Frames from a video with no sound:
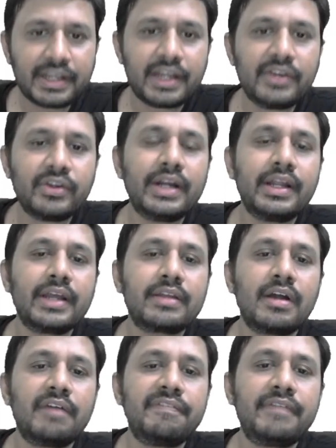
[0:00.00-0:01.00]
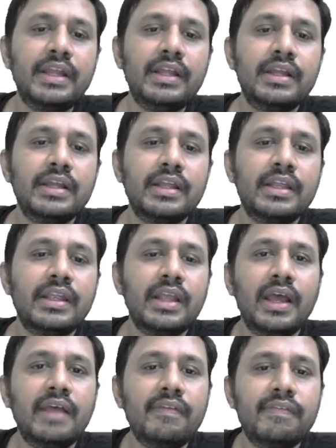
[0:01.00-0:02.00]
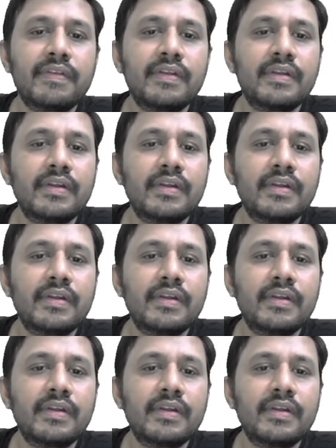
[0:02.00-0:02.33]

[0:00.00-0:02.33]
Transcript: Can you get x of t? Yes.